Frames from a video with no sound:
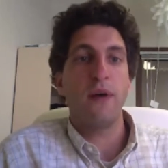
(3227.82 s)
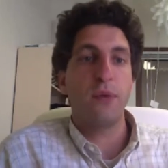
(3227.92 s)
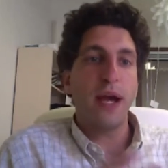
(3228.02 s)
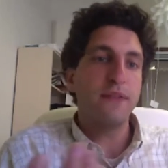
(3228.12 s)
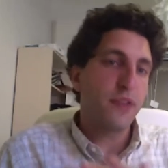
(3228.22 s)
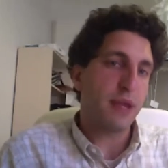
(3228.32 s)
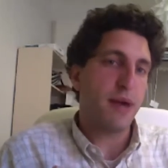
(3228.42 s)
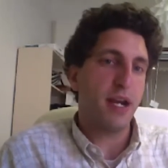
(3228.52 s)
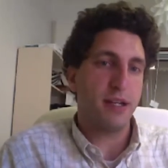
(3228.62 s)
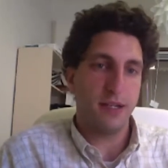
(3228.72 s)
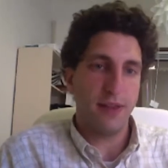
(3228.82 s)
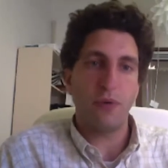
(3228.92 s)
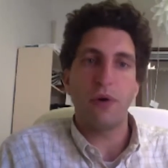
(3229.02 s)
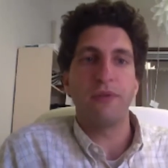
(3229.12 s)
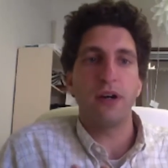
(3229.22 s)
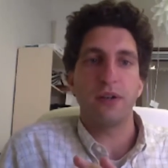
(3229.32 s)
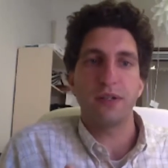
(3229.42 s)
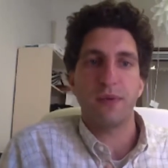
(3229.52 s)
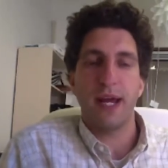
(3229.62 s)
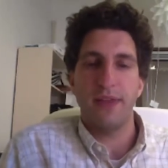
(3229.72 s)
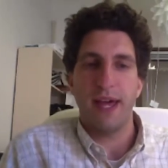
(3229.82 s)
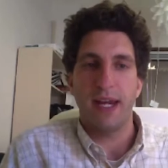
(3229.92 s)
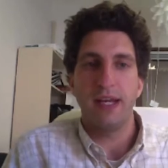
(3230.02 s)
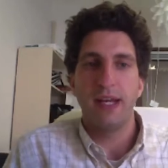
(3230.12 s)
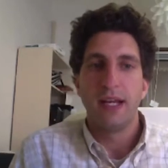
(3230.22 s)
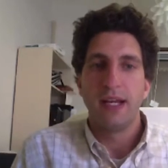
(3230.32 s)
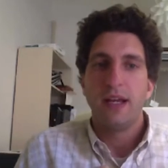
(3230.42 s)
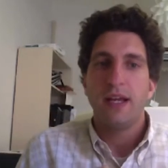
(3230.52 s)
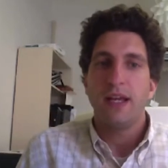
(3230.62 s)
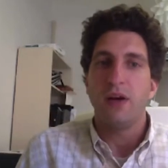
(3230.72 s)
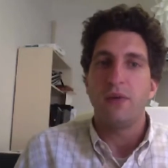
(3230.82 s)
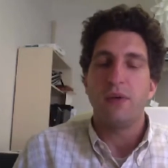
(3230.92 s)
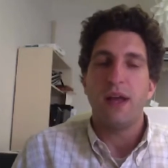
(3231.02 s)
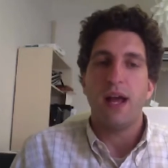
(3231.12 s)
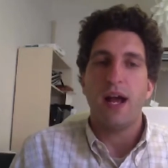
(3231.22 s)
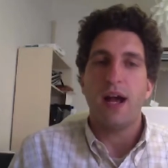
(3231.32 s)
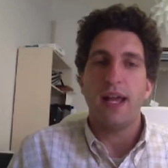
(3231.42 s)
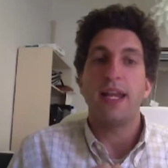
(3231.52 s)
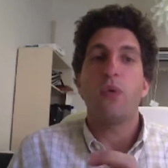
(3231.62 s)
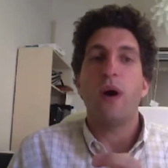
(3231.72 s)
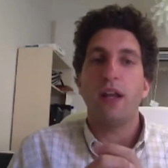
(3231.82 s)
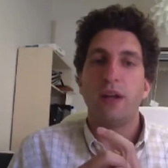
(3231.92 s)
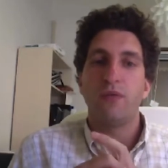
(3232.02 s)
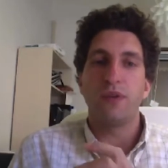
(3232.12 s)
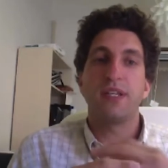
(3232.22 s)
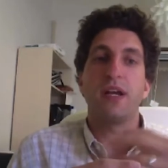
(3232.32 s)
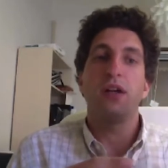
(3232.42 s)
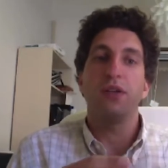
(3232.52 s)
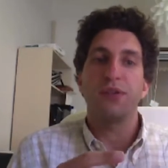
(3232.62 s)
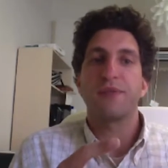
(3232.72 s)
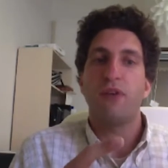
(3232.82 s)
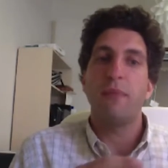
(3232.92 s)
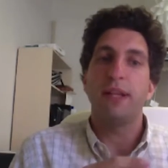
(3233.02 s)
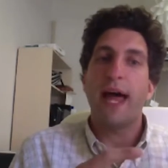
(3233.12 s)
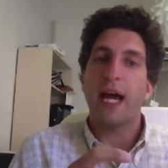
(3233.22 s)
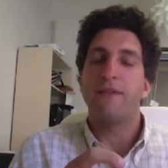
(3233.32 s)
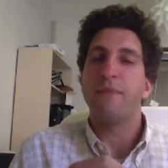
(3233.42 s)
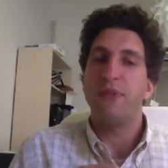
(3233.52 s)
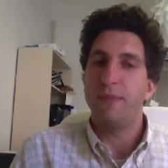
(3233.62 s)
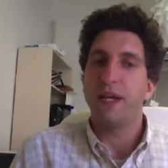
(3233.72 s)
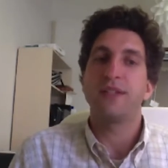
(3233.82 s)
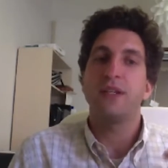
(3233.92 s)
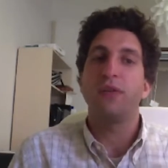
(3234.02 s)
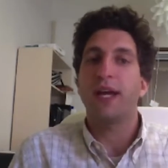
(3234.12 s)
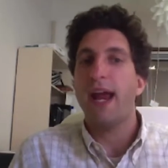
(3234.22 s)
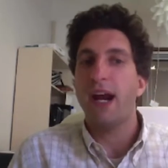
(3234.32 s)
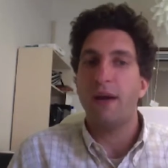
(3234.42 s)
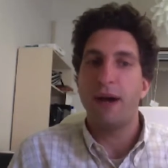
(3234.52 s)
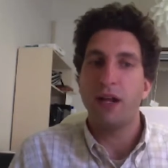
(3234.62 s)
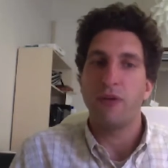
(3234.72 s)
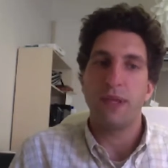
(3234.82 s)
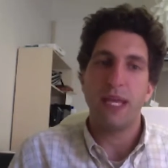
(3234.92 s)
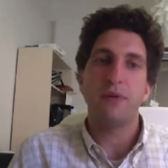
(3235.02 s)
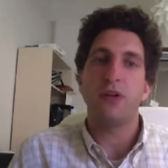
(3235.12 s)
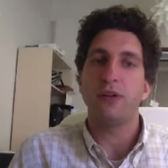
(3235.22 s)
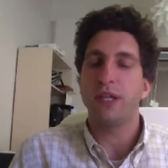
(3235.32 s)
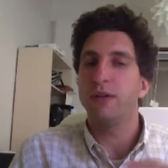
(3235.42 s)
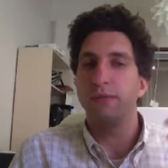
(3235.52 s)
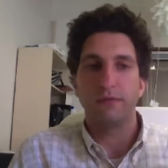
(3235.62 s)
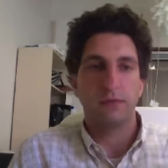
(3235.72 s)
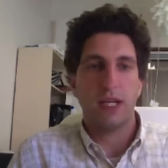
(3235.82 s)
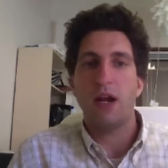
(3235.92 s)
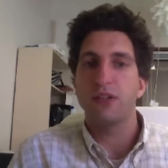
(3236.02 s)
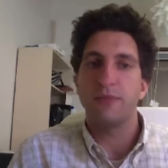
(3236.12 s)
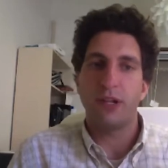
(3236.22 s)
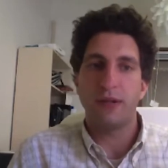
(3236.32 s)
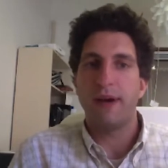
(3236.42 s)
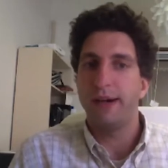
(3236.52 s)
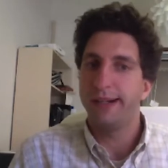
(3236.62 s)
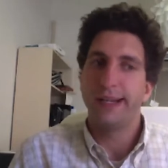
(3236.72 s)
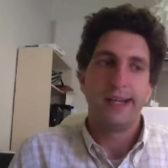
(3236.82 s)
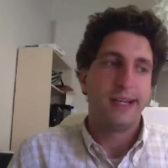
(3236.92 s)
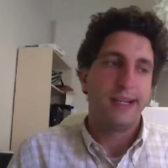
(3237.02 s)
We often think about it in the reverse, right? That, inequality results from a lack of empathy because you don't care about other people. You don't care so much about,